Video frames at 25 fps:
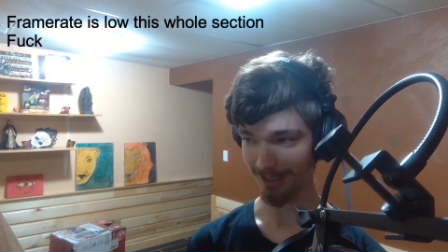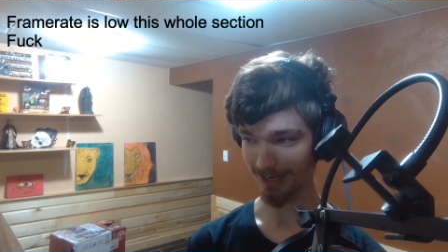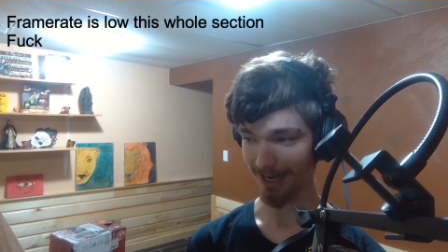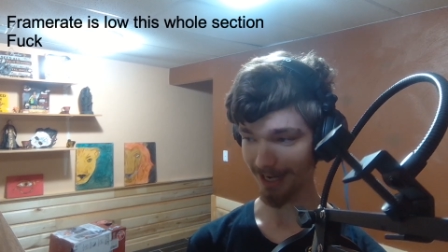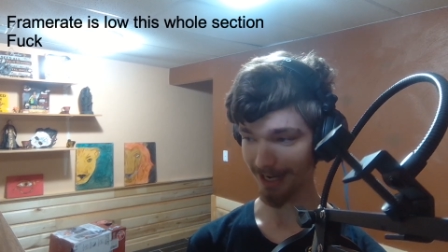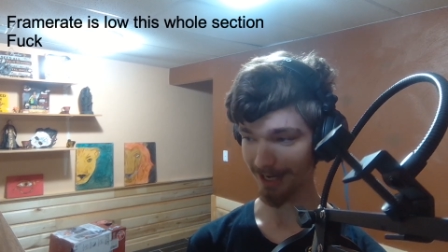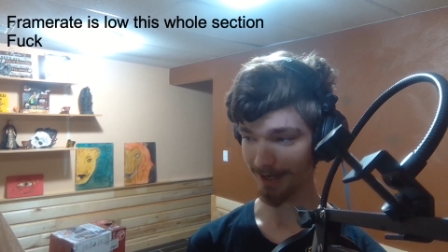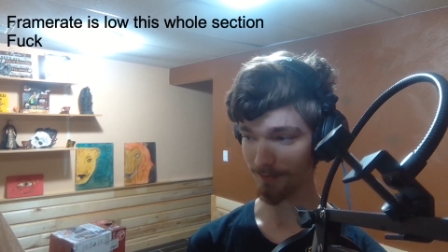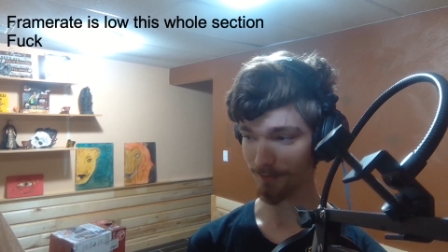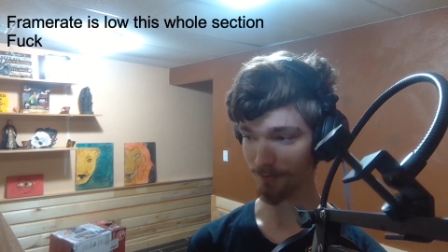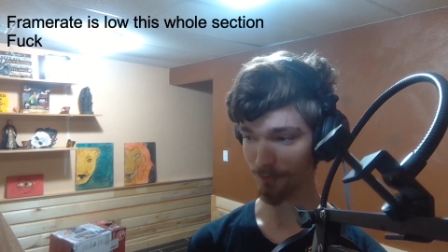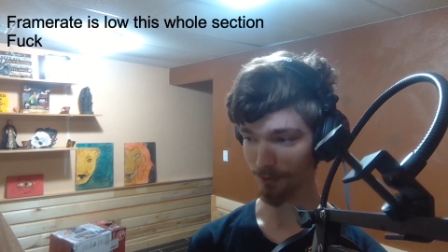I
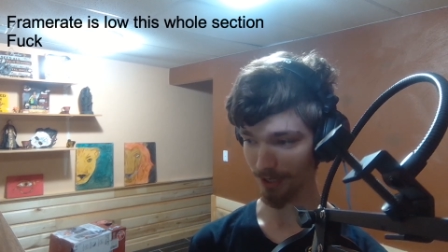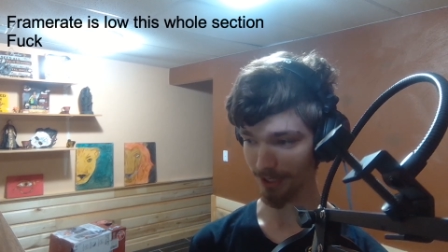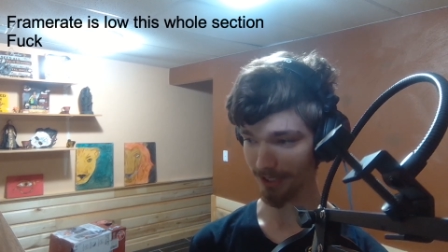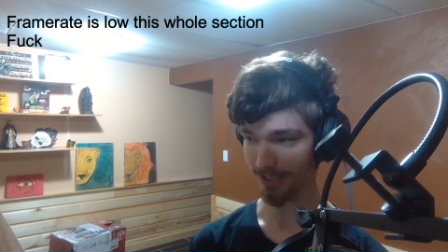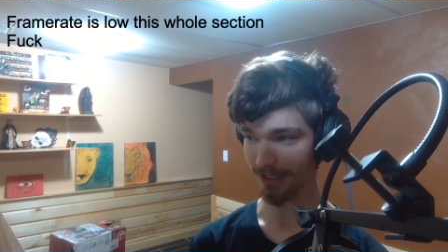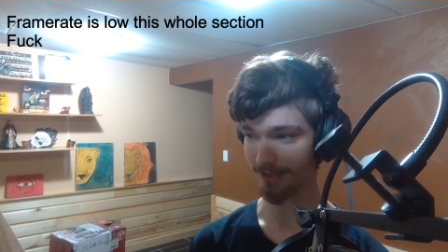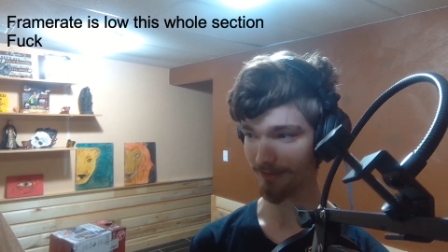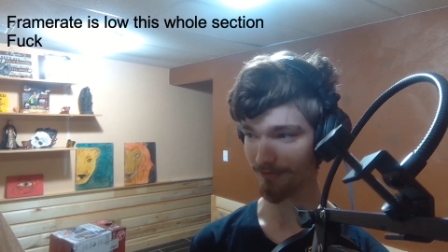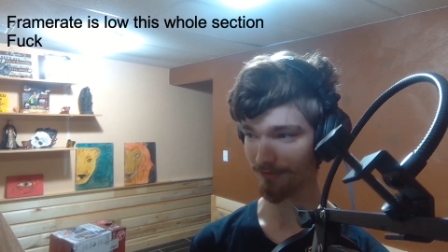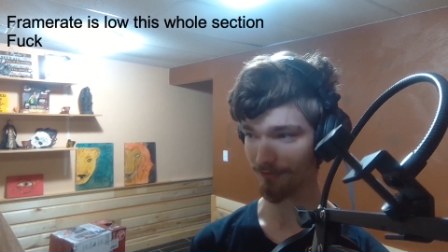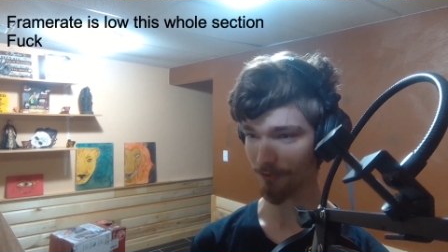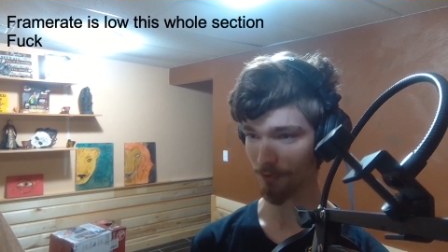am
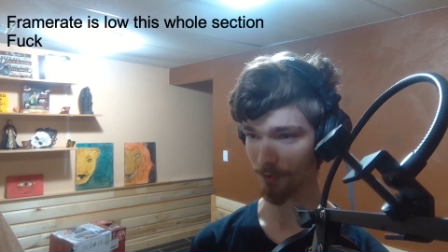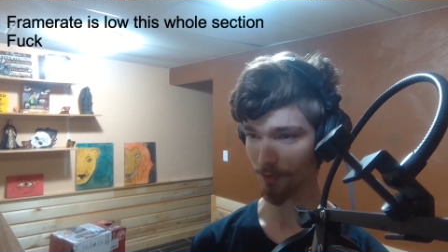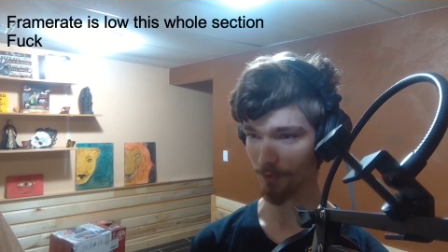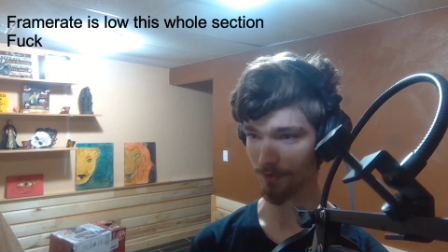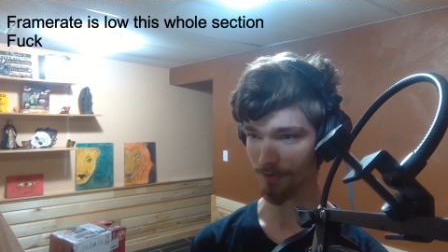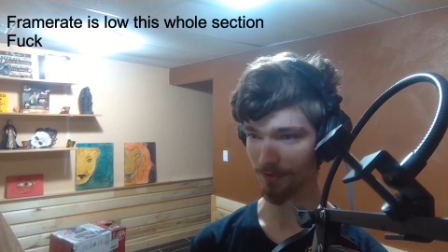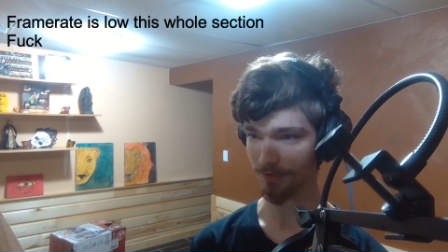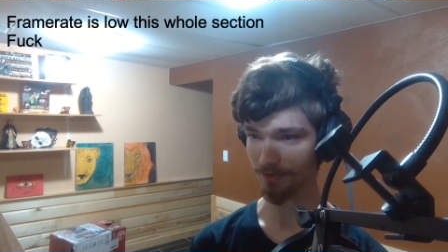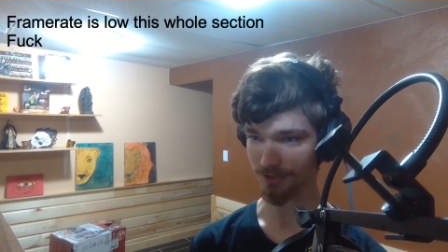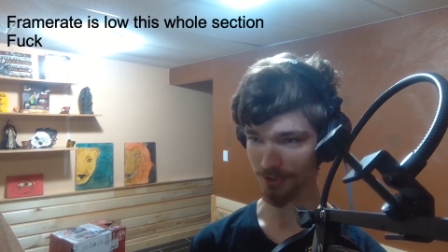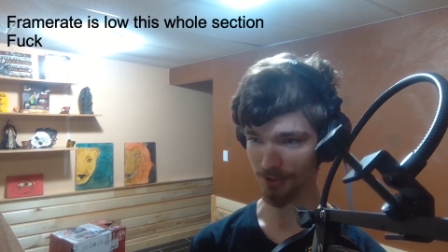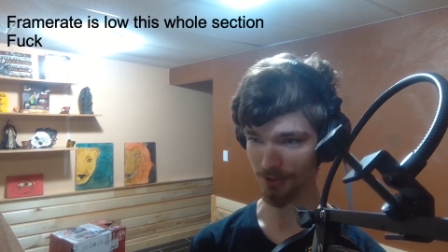ready for
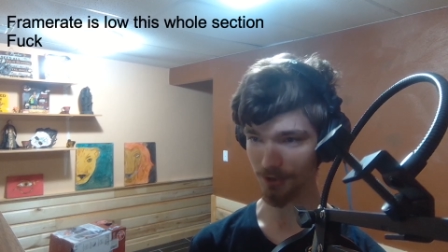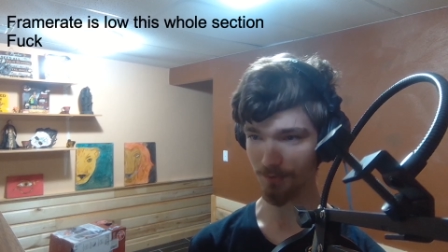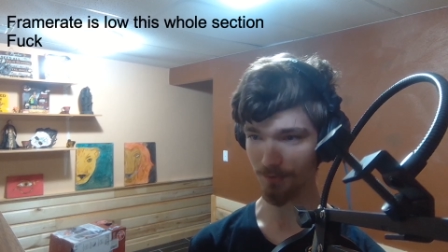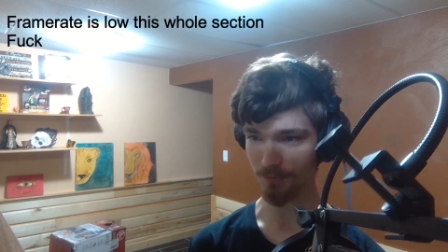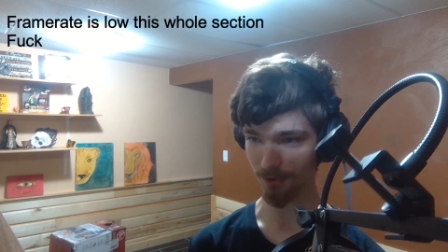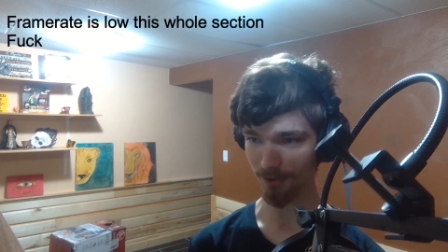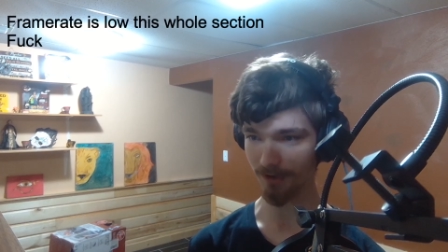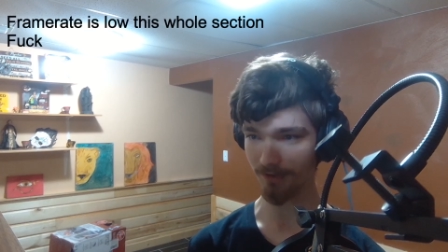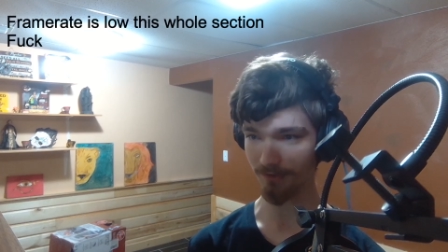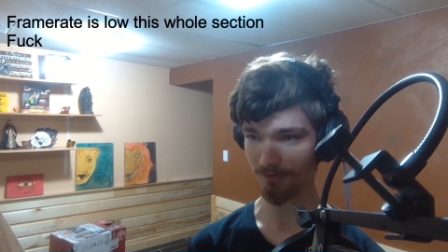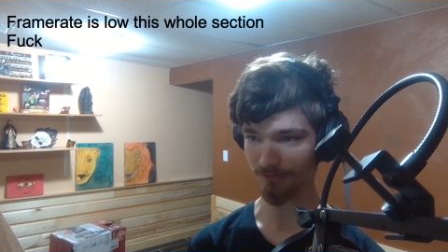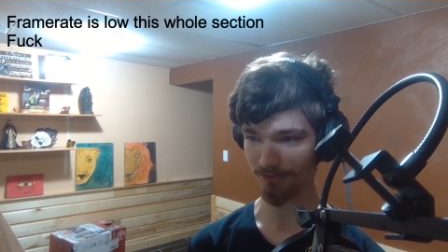the two
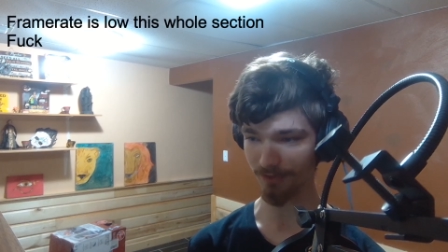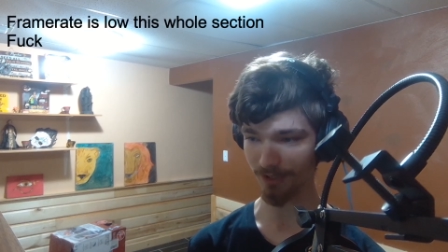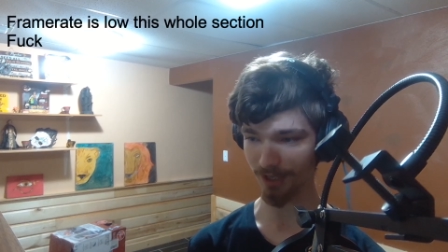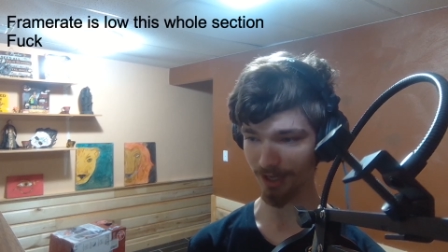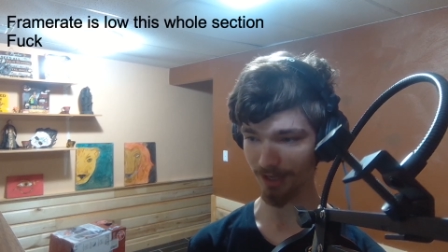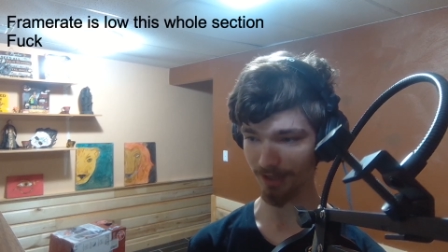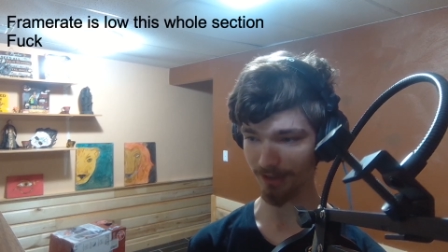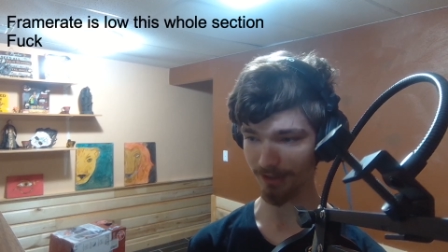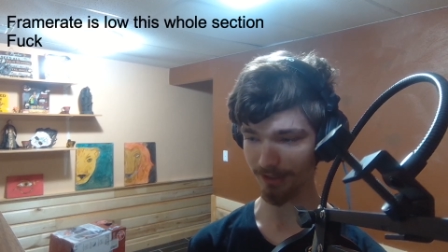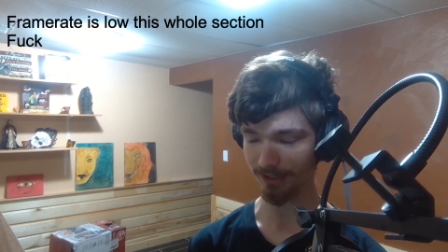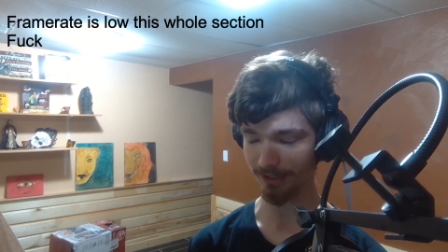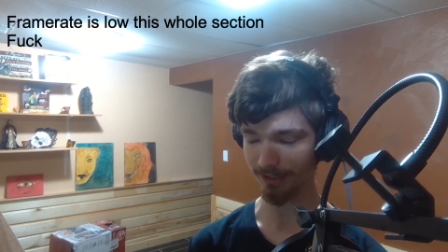part
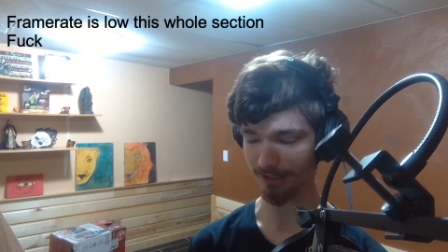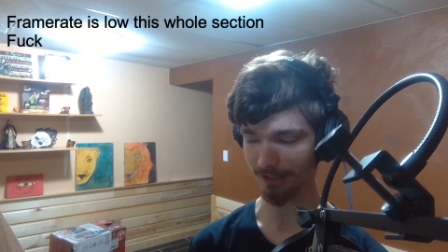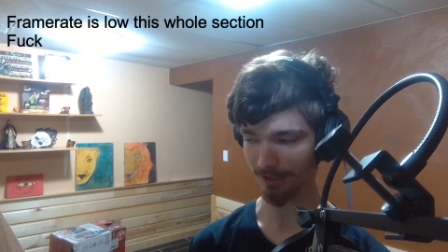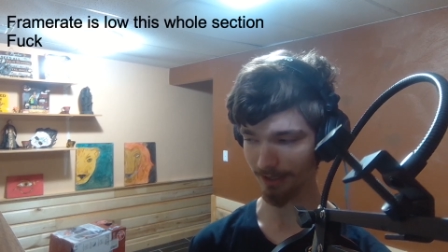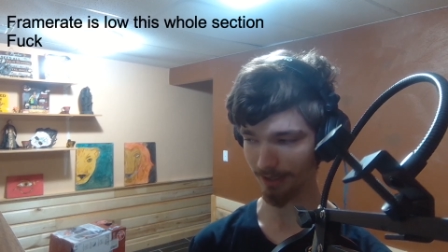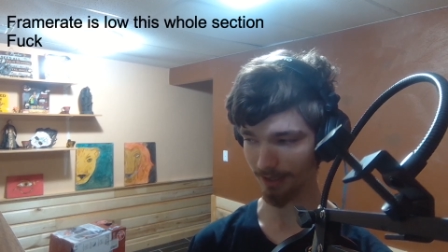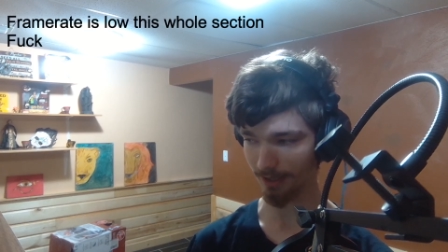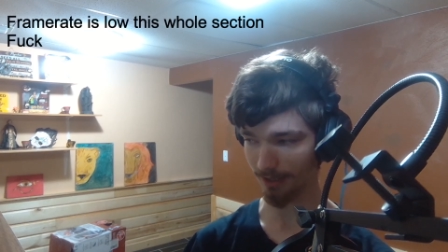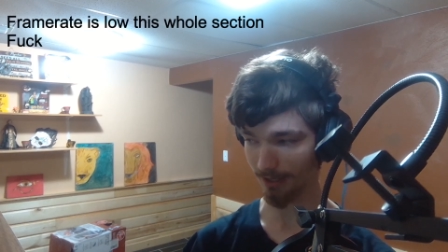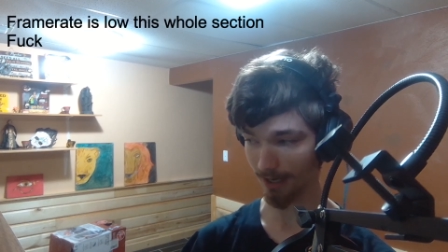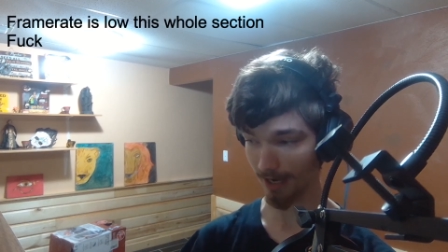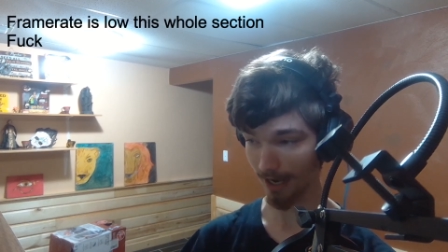finale.
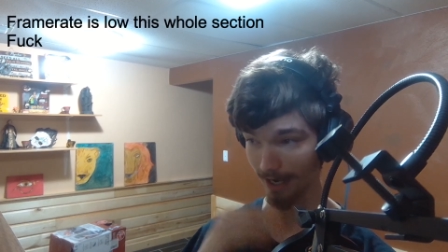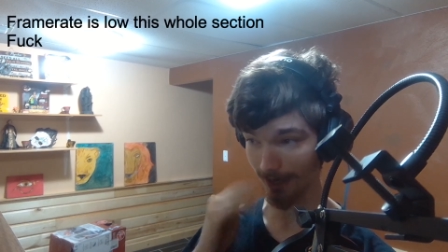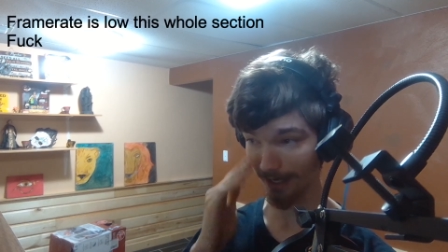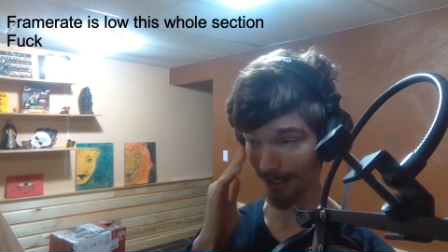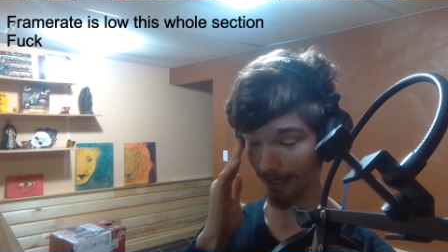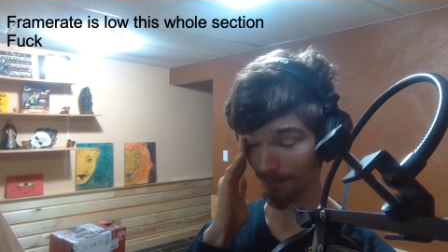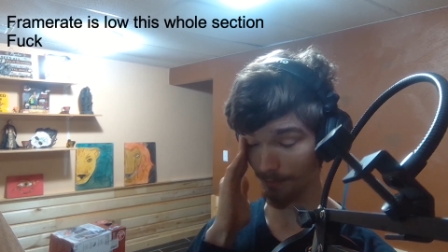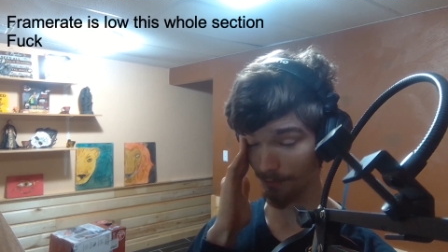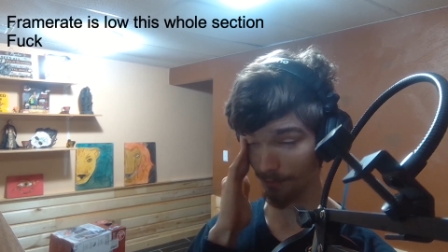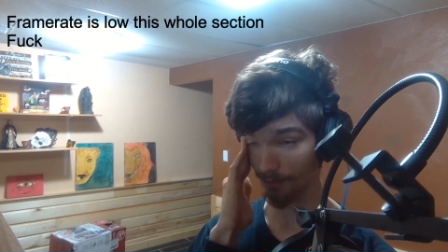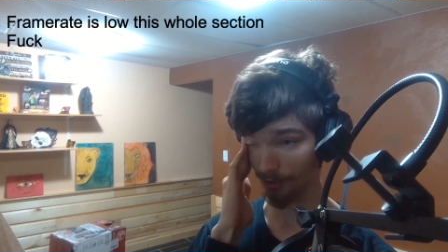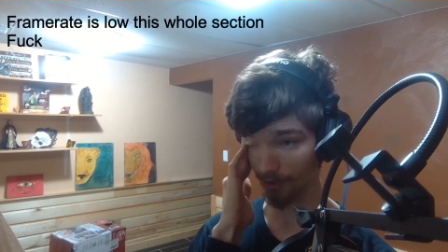Uh, I
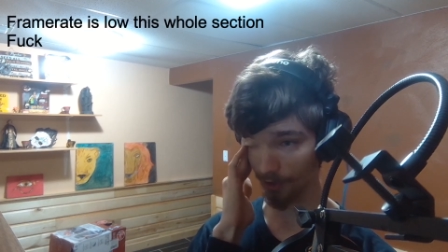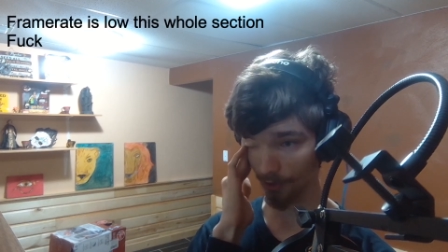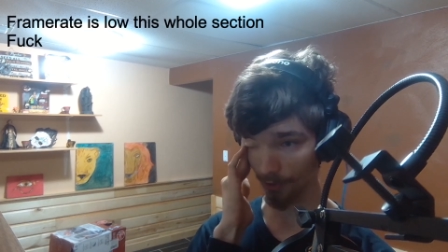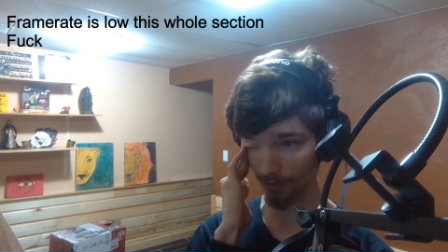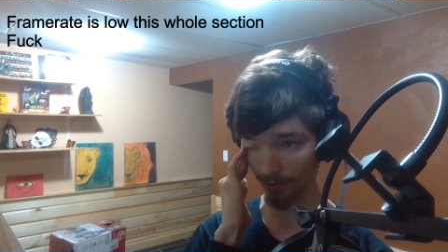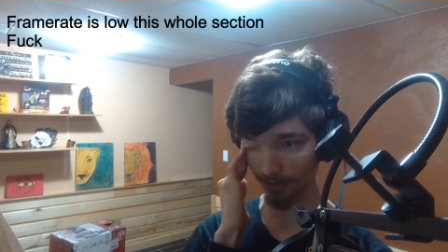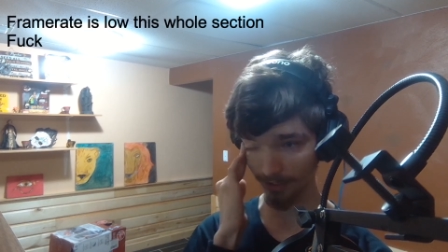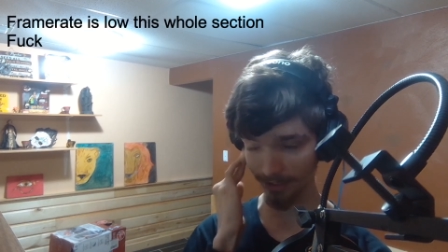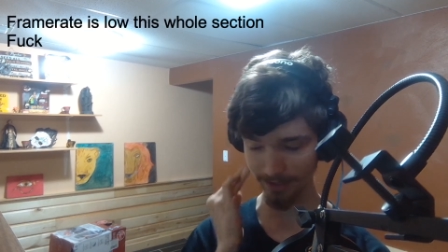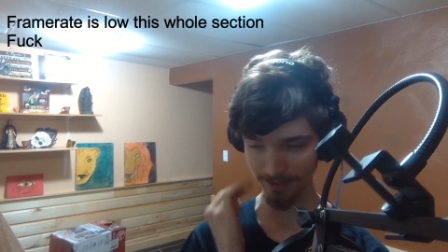am recording